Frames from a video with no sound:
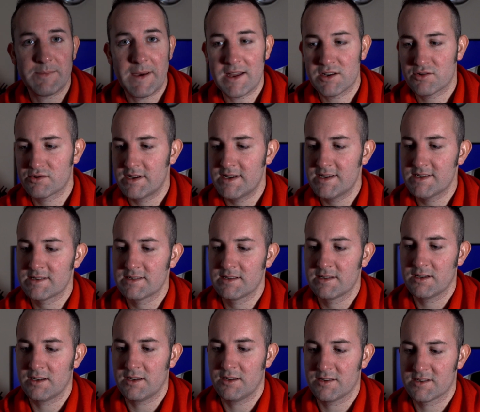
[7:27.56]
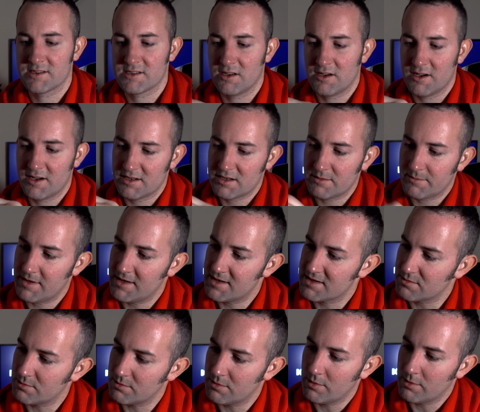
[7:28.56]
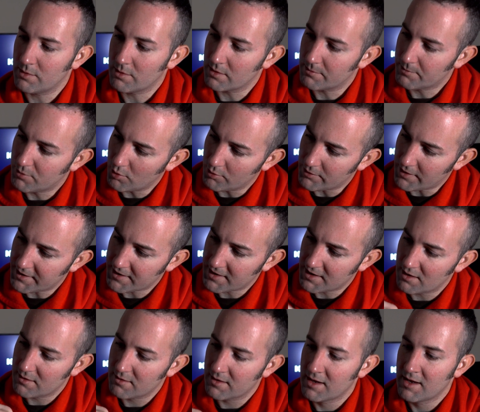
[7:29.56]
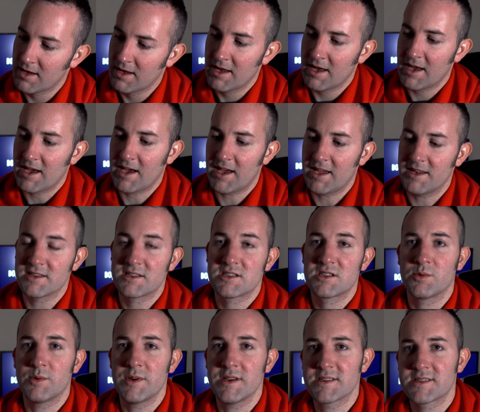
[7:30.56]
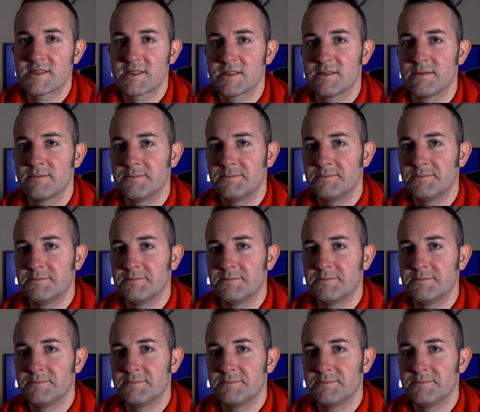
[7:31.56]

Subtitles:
batteries on the side, it appears that we will pull that down and twist.